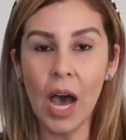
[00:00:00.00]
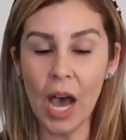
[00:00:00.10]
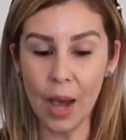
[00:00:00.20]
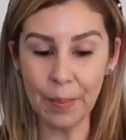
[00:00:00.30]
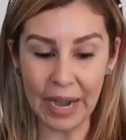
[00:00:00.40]

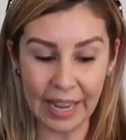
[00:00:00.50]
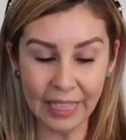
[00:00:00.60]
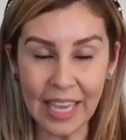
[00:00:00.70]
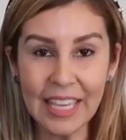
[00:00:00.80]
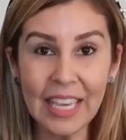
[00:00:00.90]
Um, but I
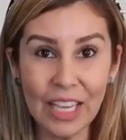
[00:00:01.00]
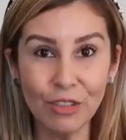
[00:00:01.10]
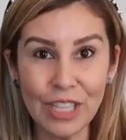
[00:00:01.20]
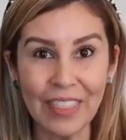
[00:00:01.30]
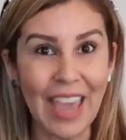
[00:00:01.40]
think it
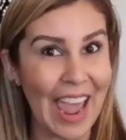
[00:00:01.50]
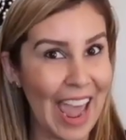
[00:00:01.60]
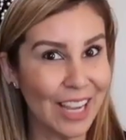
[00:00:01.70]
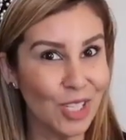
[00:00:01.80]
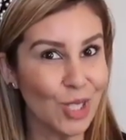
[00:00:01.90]
gives out that
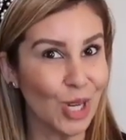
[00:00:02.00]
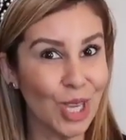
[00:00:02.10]
extra